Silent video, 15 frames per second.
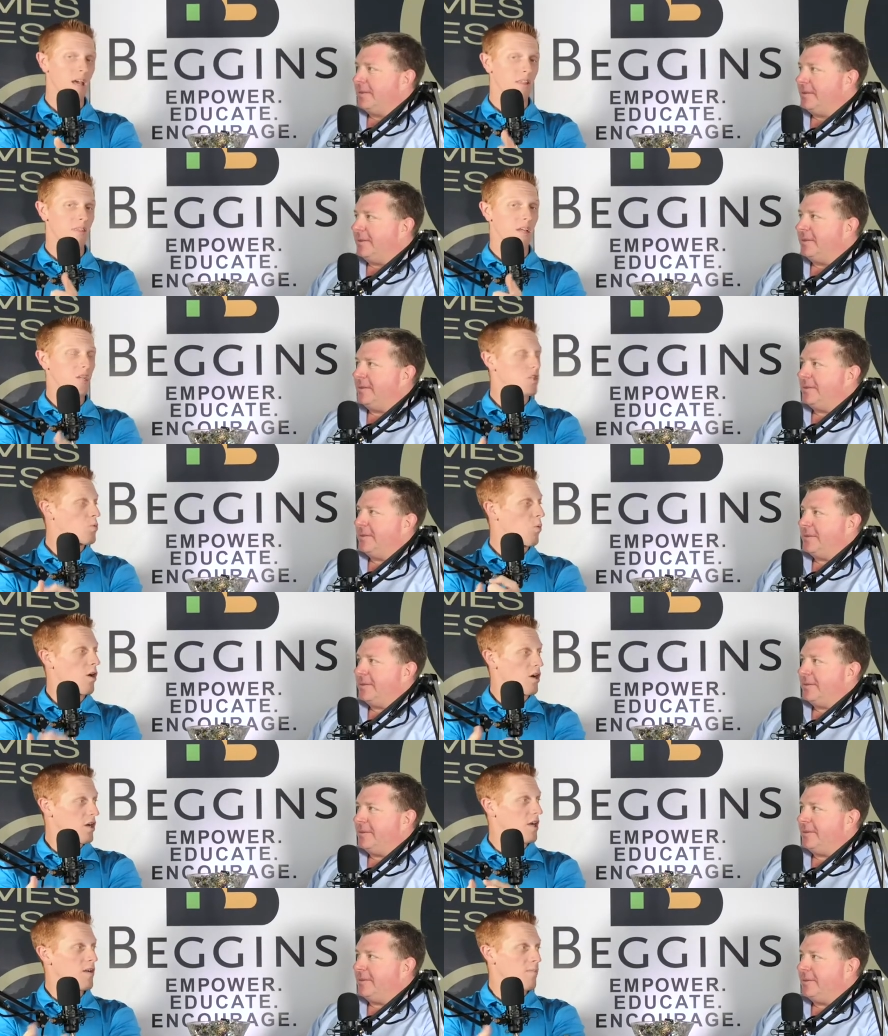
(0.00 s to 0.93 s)
Speaker 1: they just
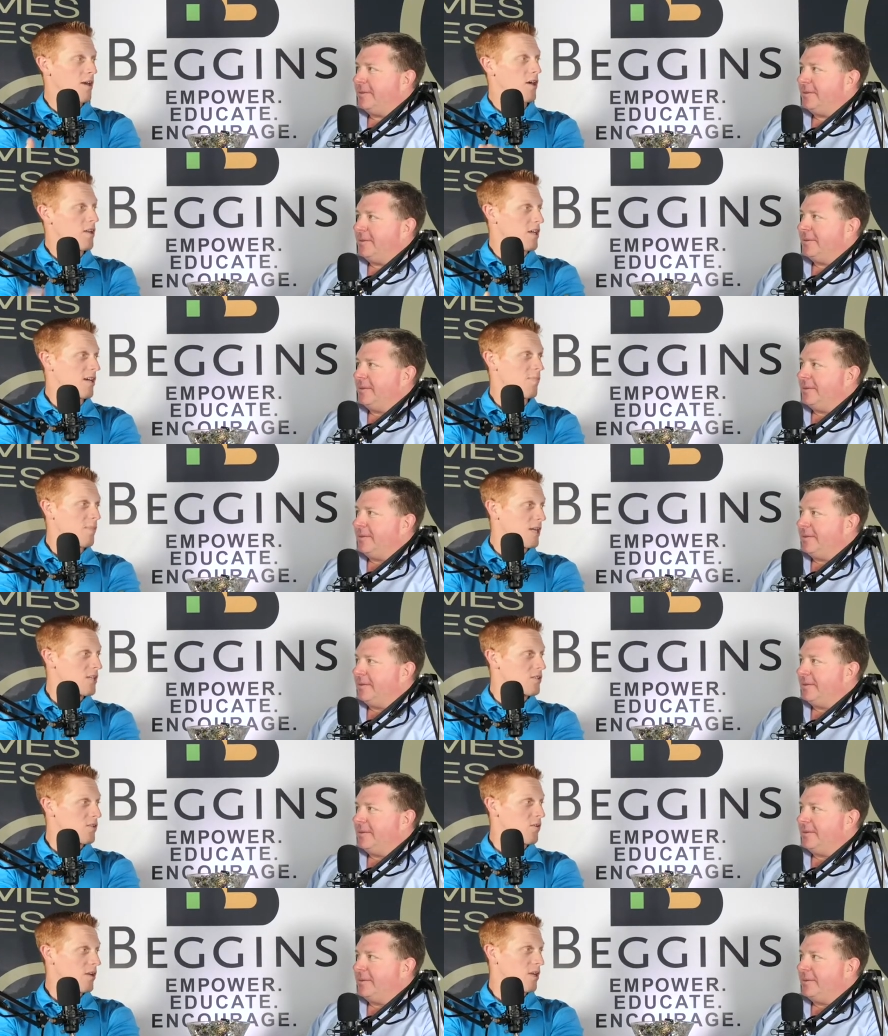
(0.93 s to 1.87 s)
weren't going to be able to commit
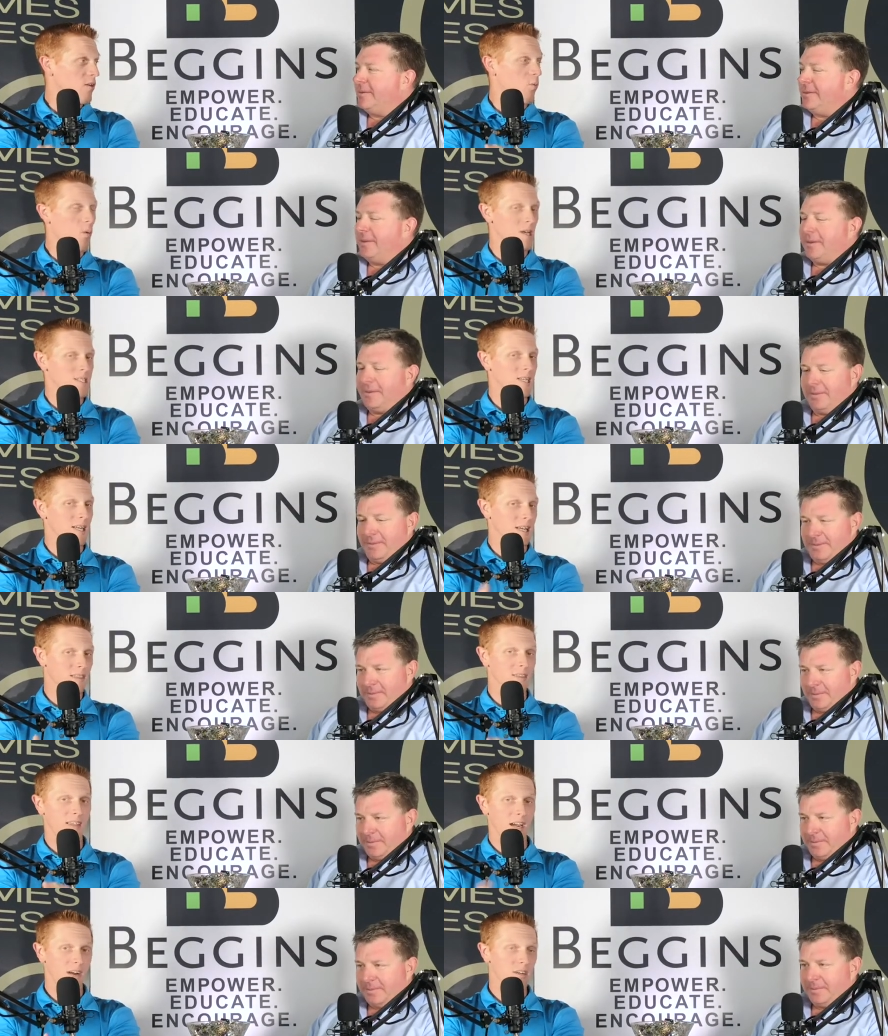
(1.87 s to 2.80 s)
to it and it wasn't in
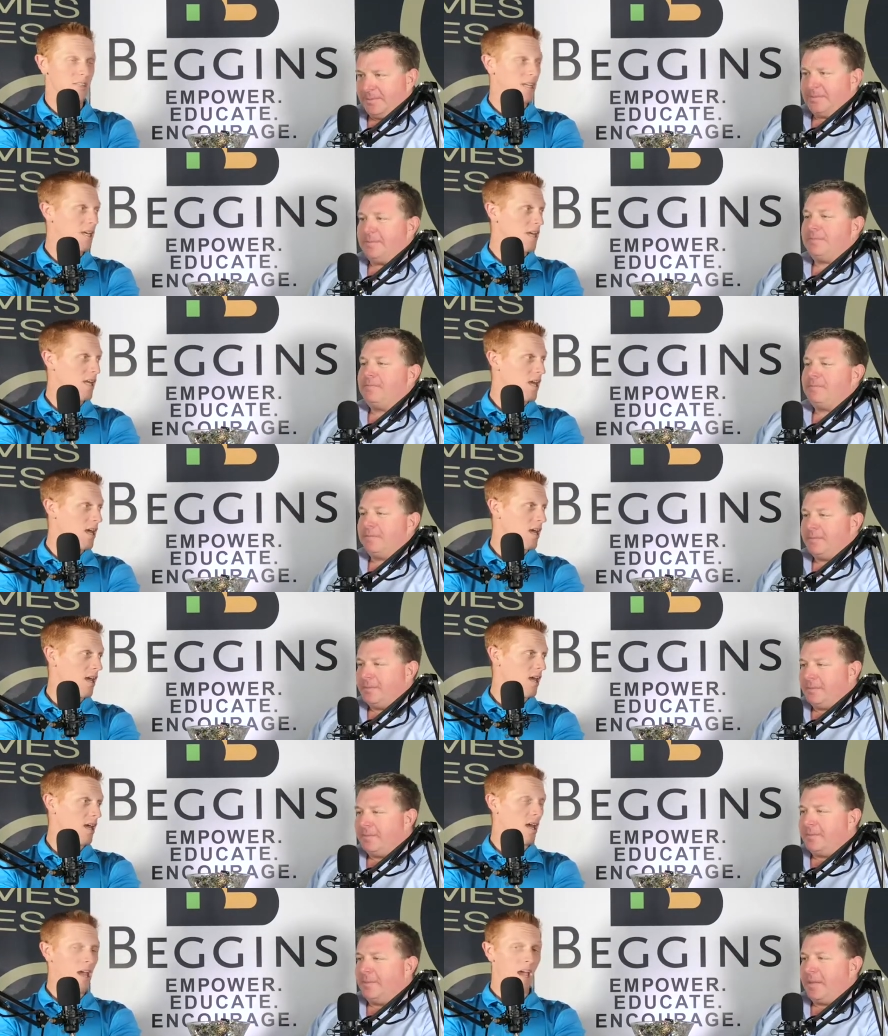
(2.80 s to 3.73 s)
their
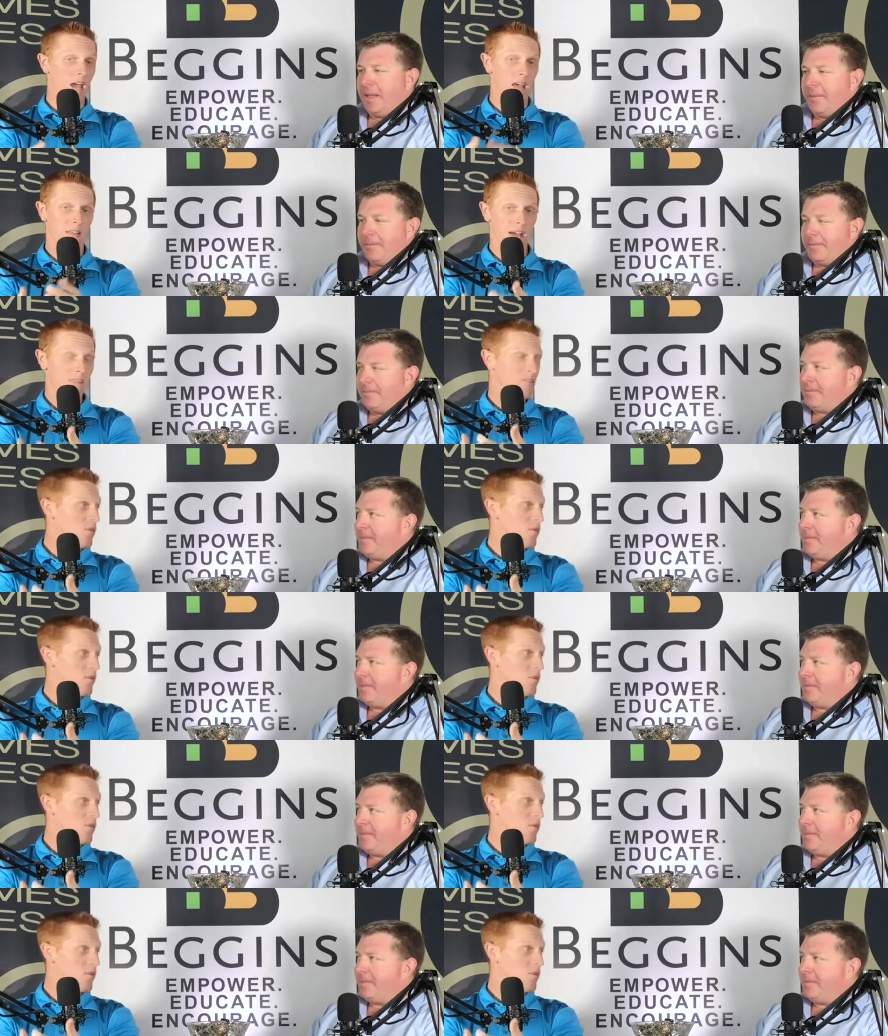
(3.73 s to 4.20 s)
dna yep. and that's